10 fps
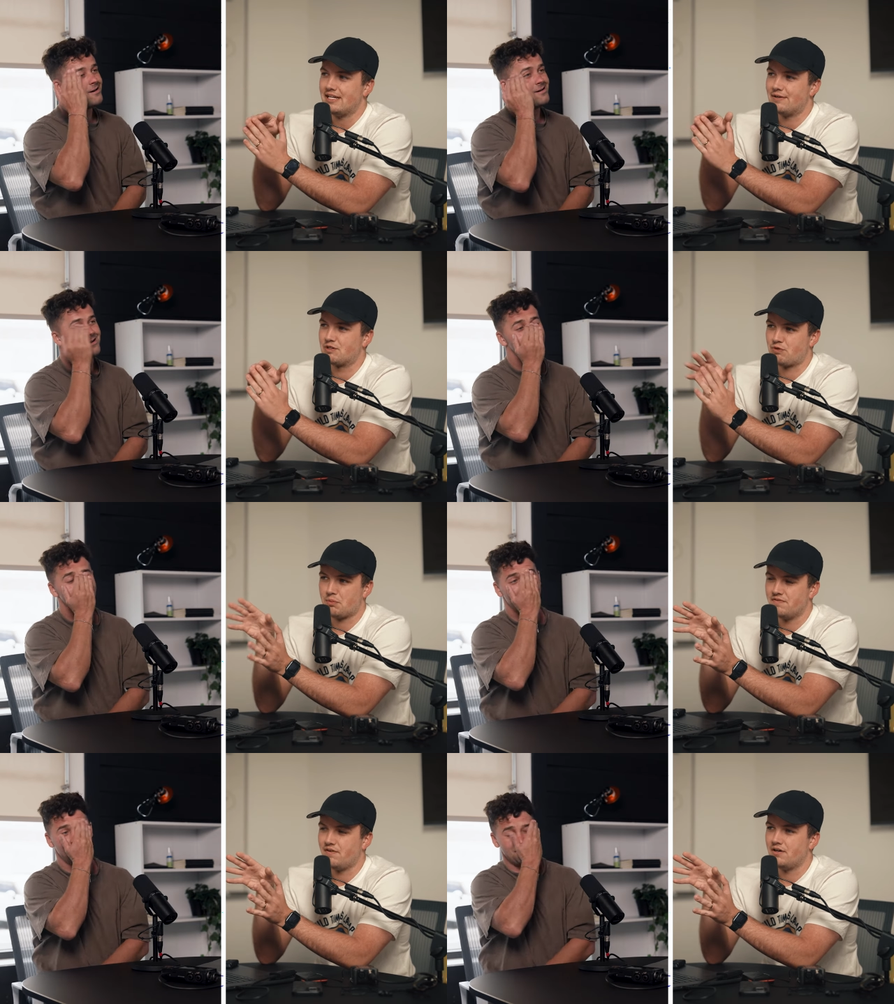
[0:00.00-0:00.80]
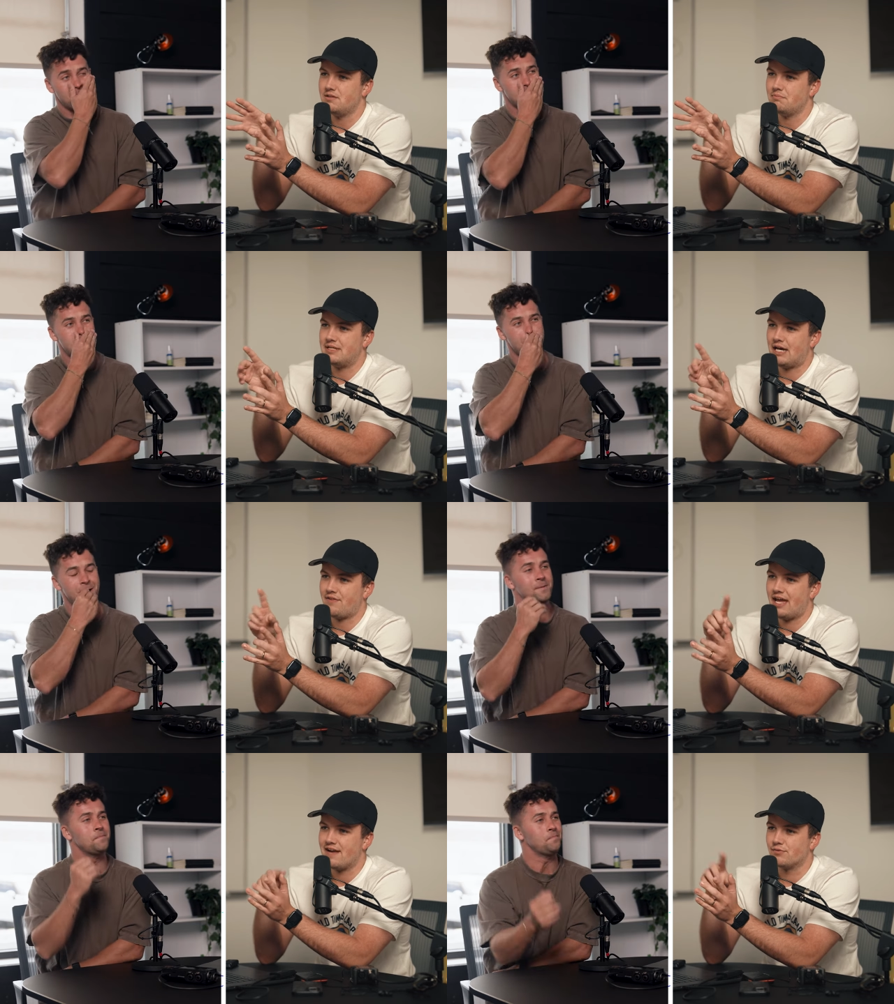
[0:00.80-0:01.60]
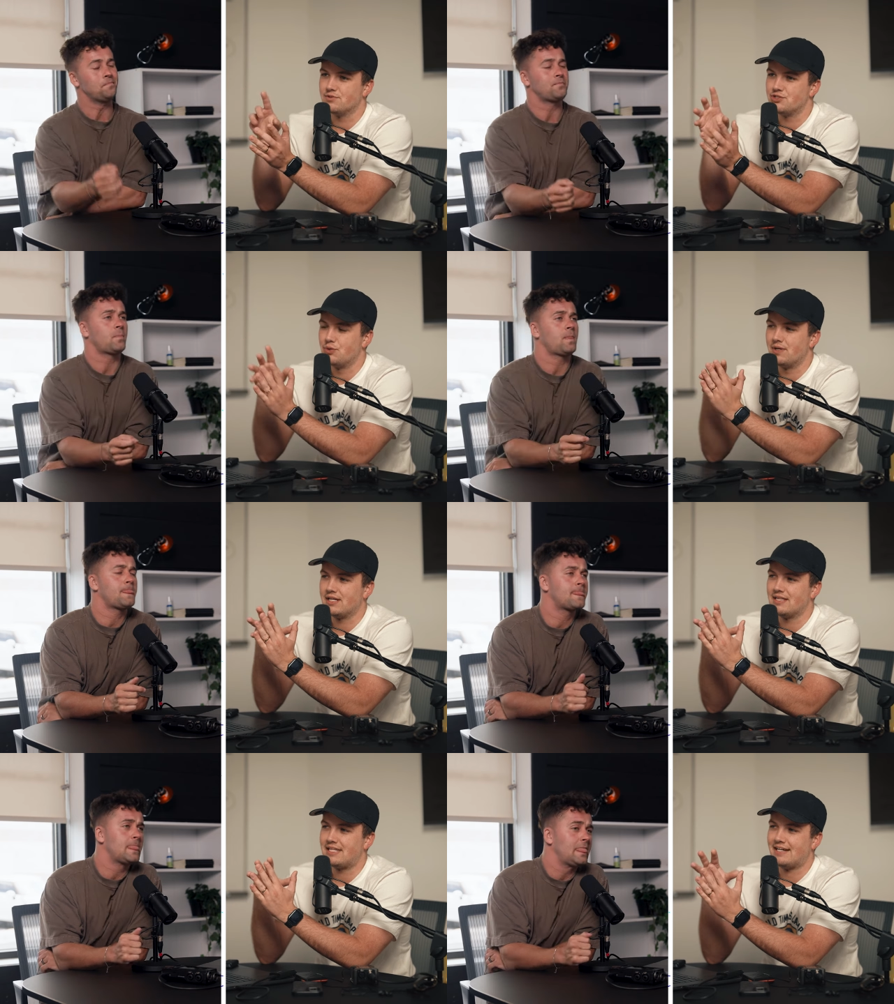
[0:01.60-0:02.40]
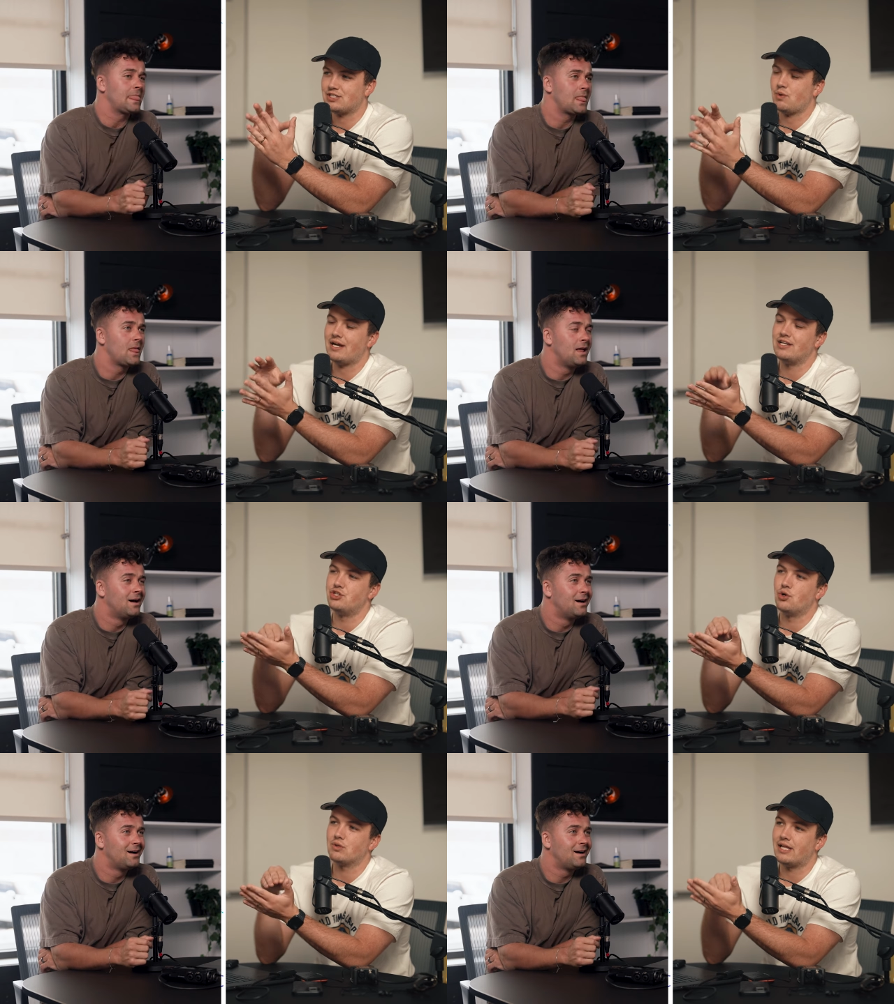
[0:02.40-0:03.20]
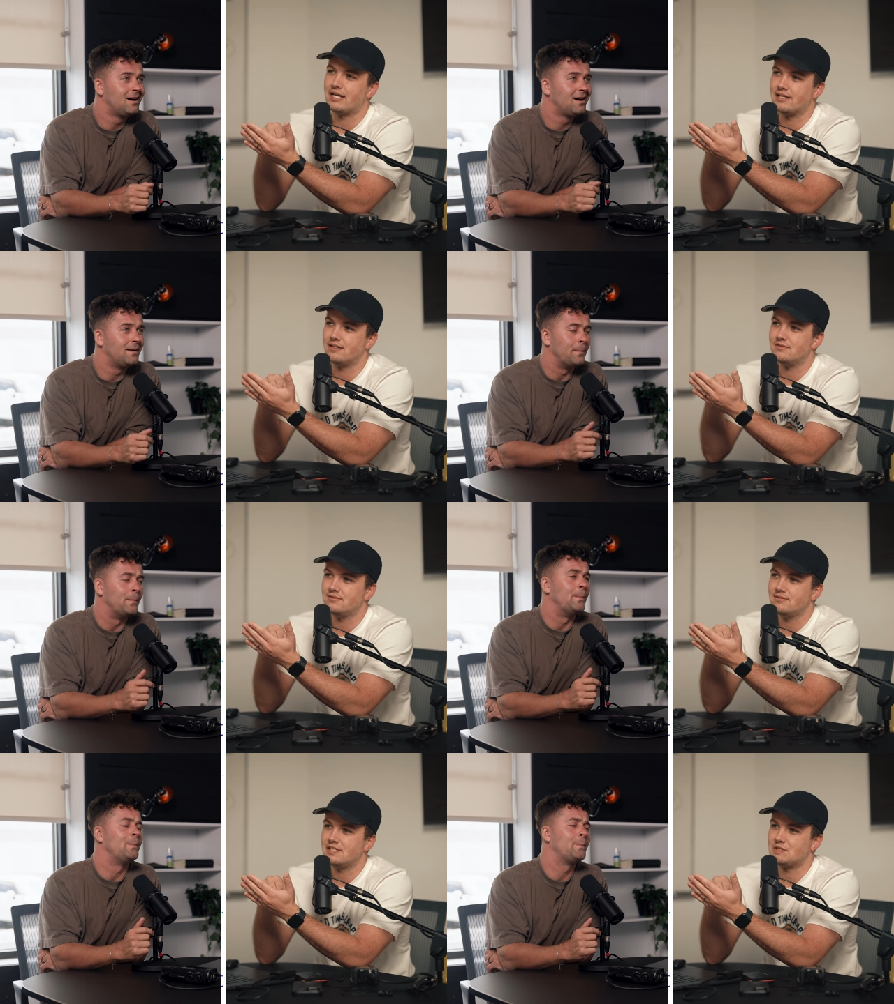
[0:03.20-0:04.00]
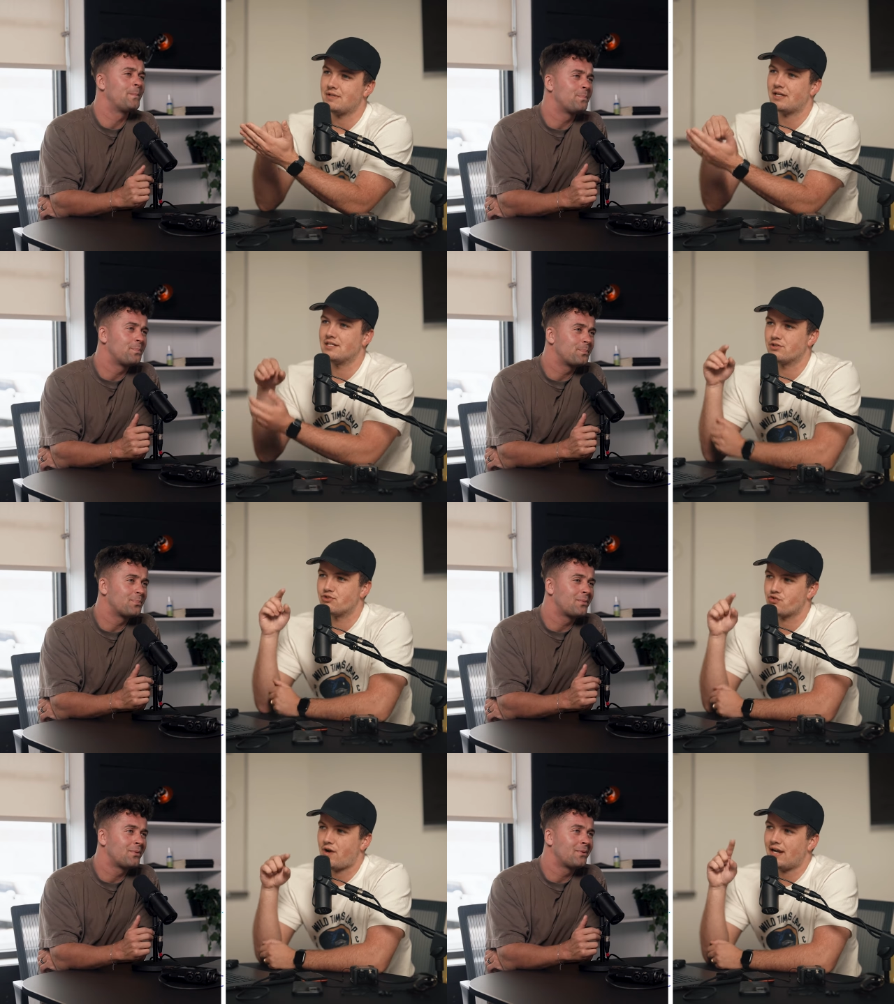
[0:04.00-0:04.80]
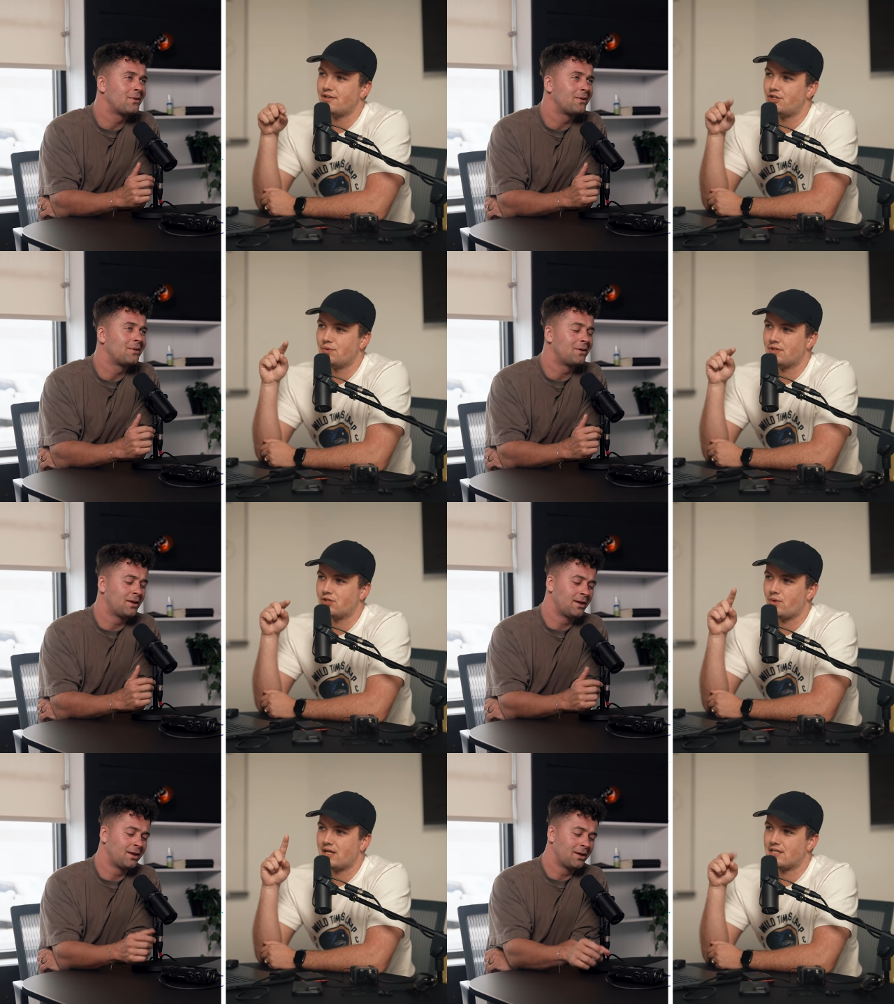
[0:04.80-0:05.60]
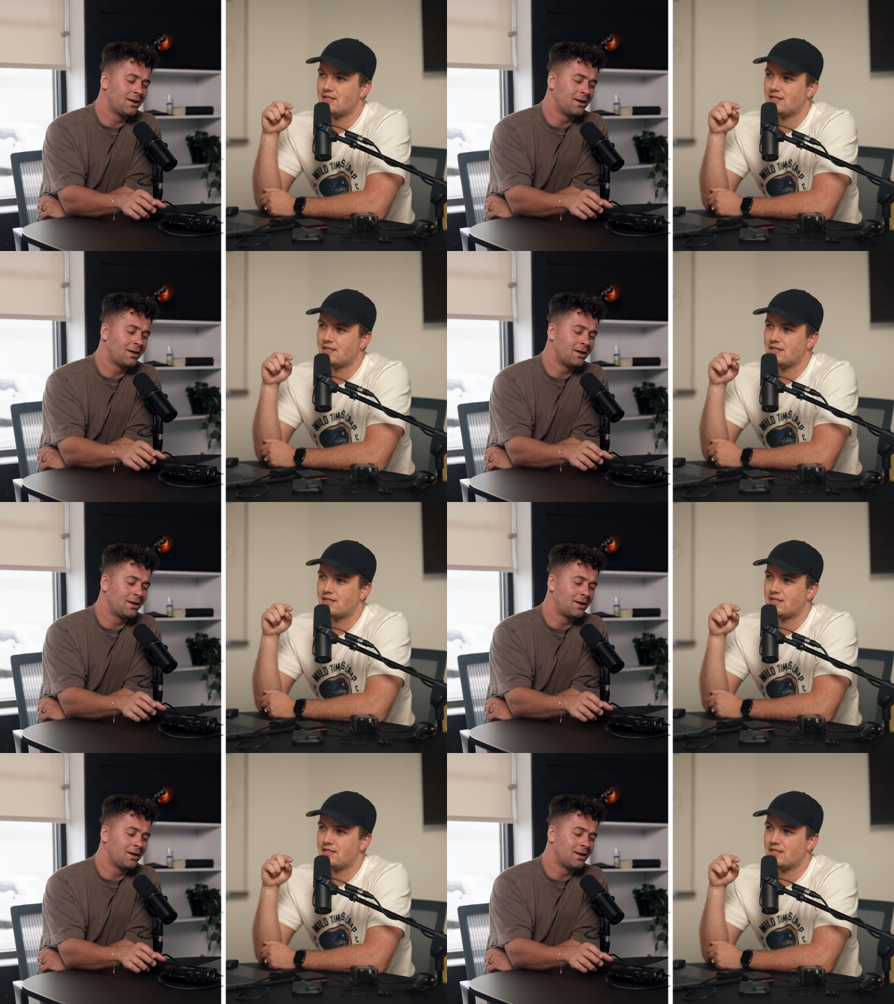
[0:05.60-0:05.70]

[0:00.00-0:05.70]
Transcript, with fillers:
Speaker 1: and was probably fun, but now that everyone's doing it, that's why I don't like it. Mm. Is because they're trying to do it the way